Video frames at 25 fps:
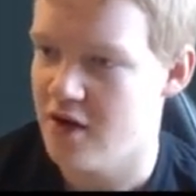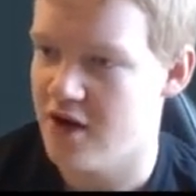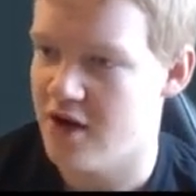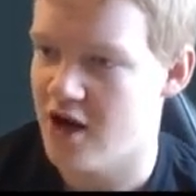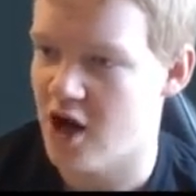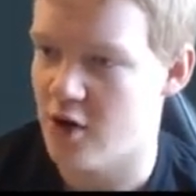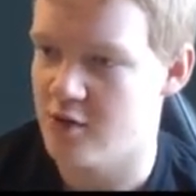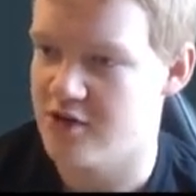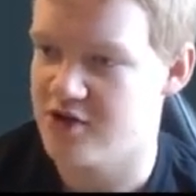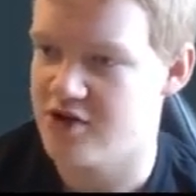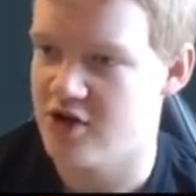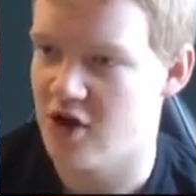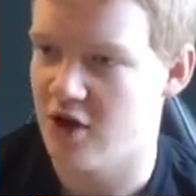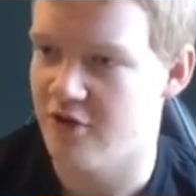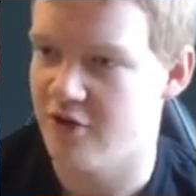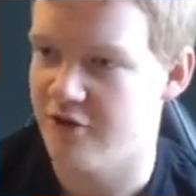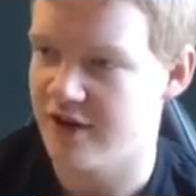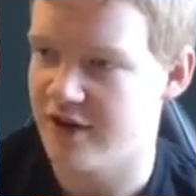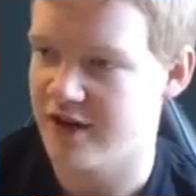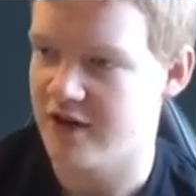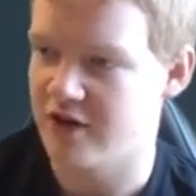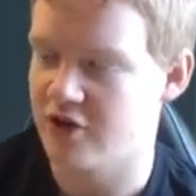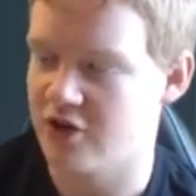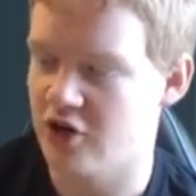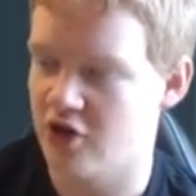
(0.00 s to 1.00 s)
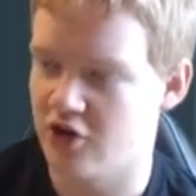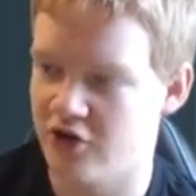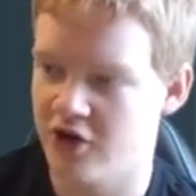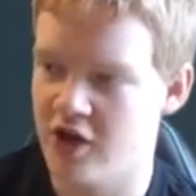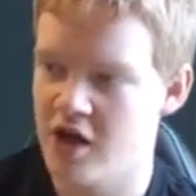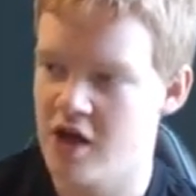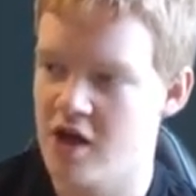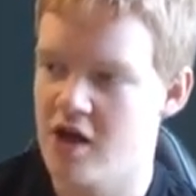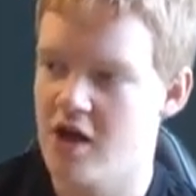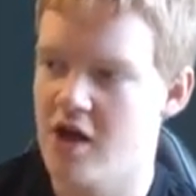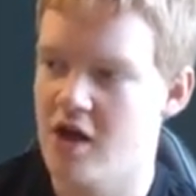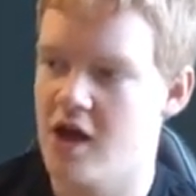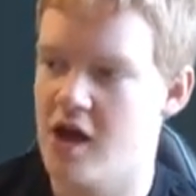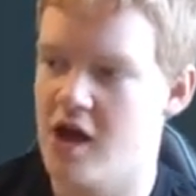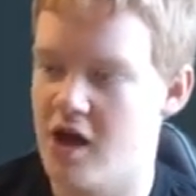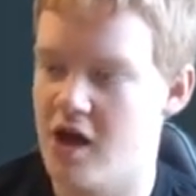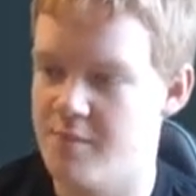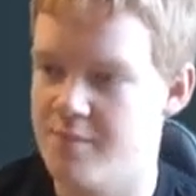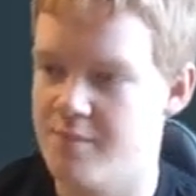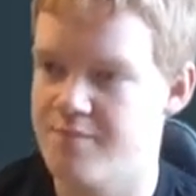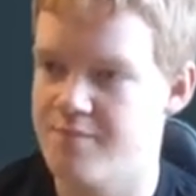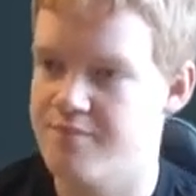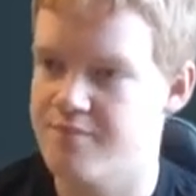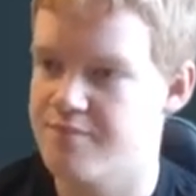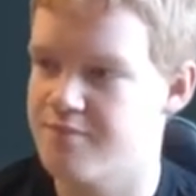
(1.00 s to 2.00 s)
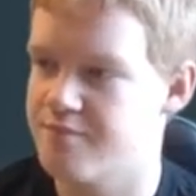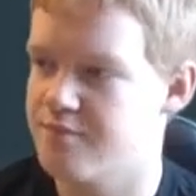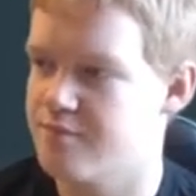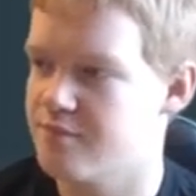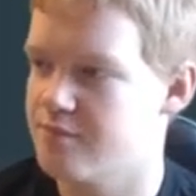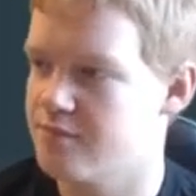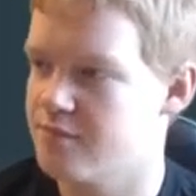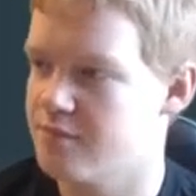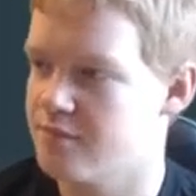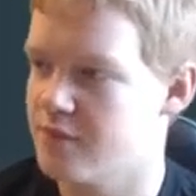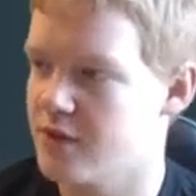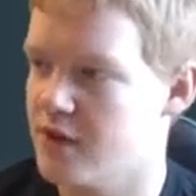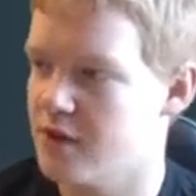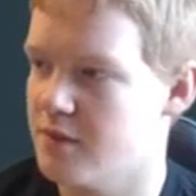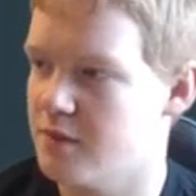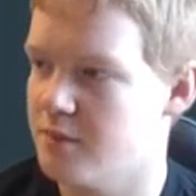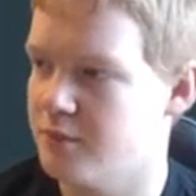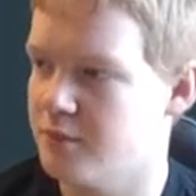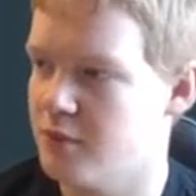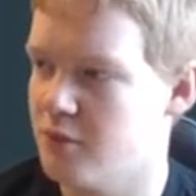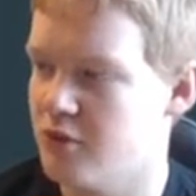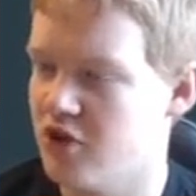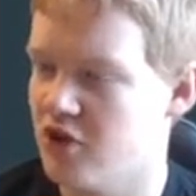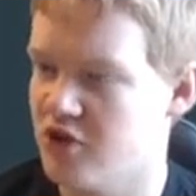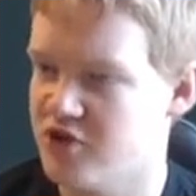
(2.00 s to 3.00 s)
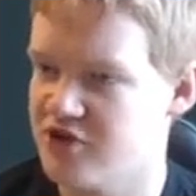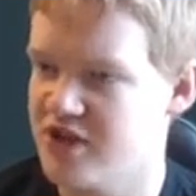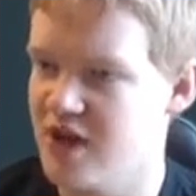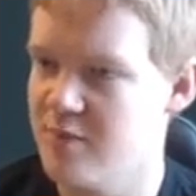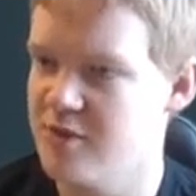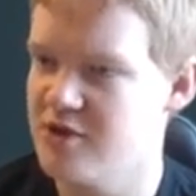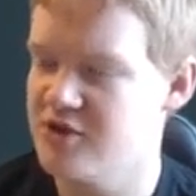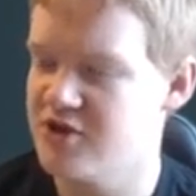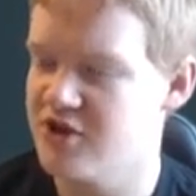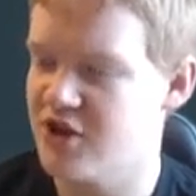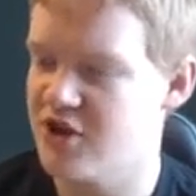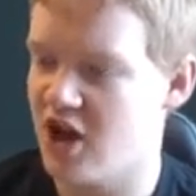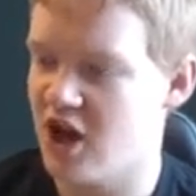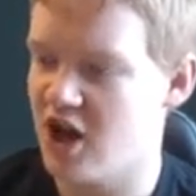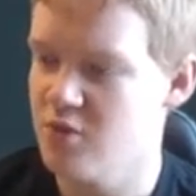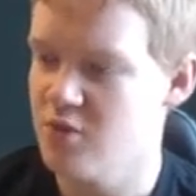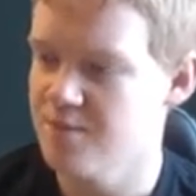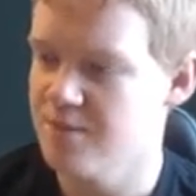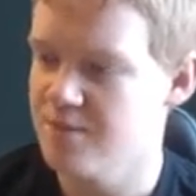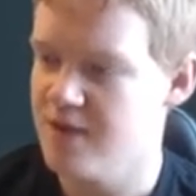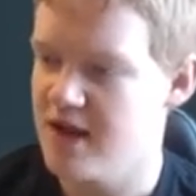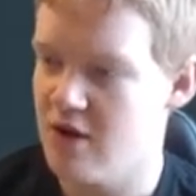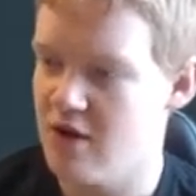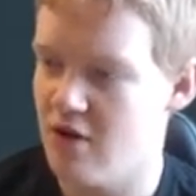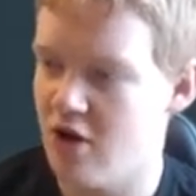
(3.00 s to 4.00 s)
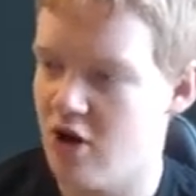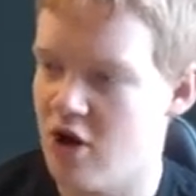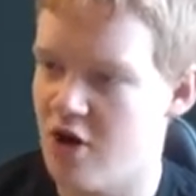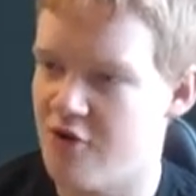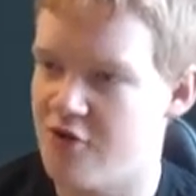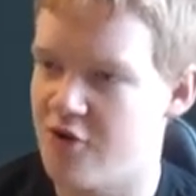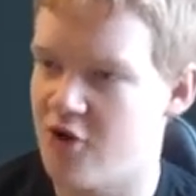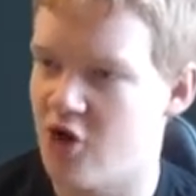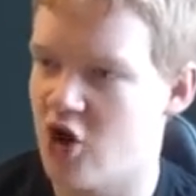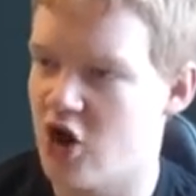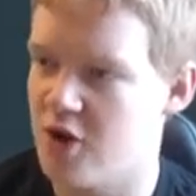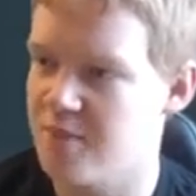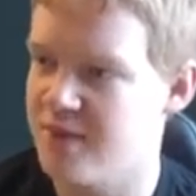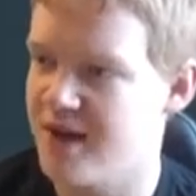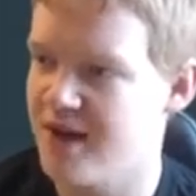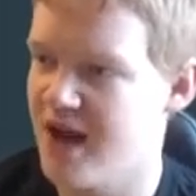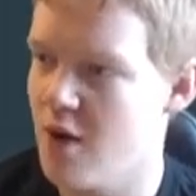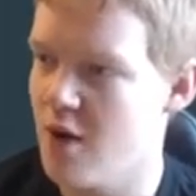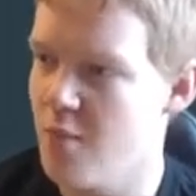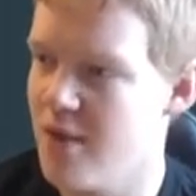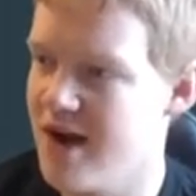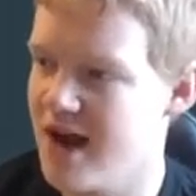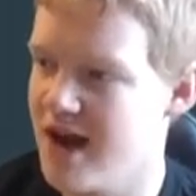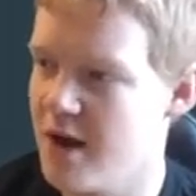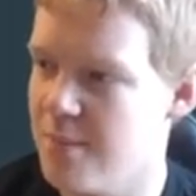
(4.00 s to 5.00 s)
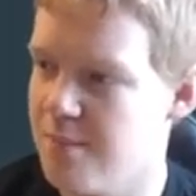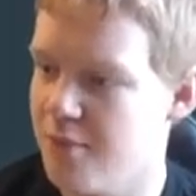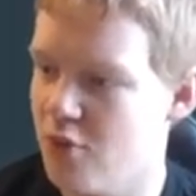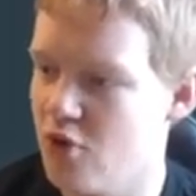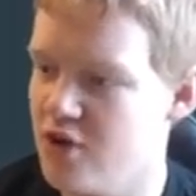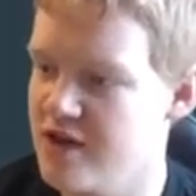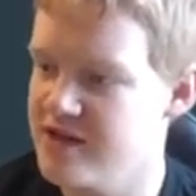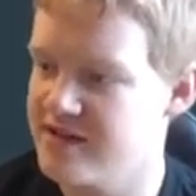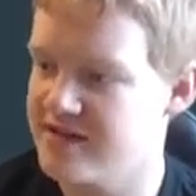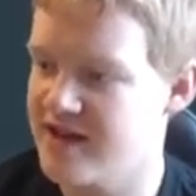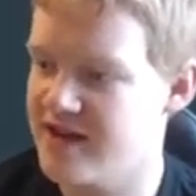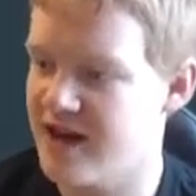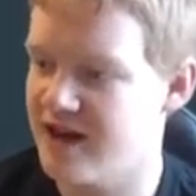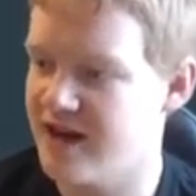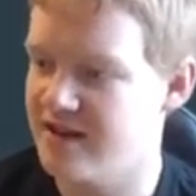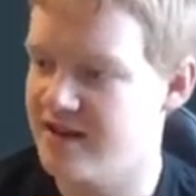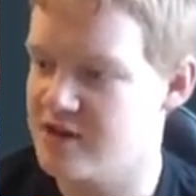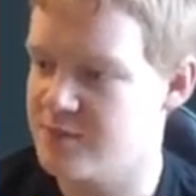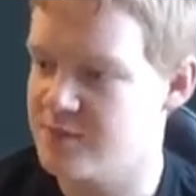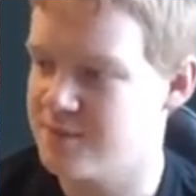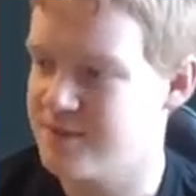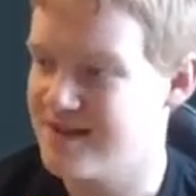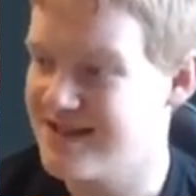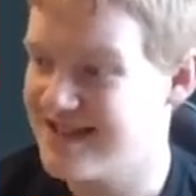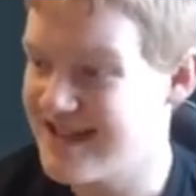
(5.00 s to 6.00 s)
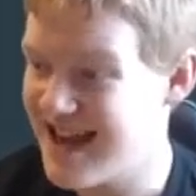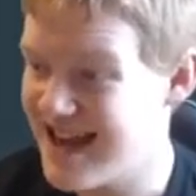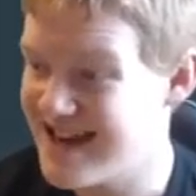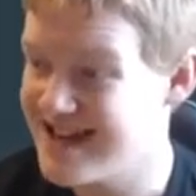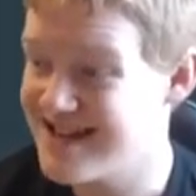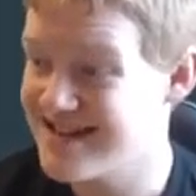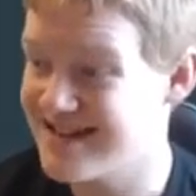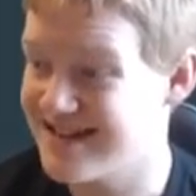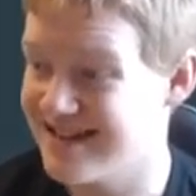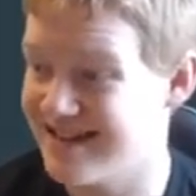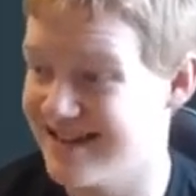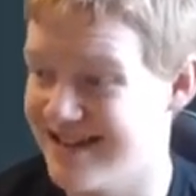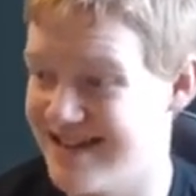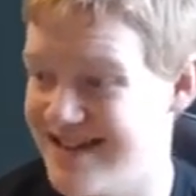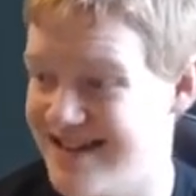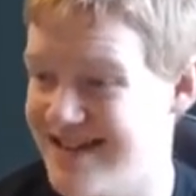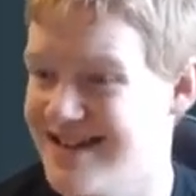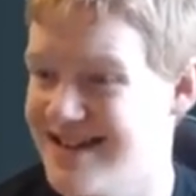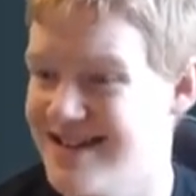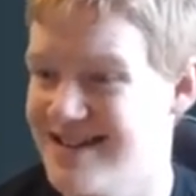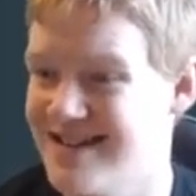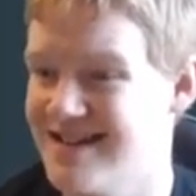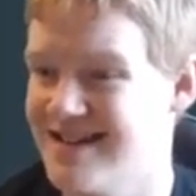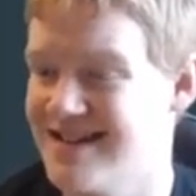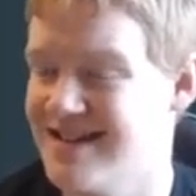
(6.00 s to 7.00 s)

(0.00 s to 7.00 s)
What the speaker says: No, it's not, thank God. But we've got 10 minutes to go here at Hoffenheim. Can we get a point out of this? Potentially.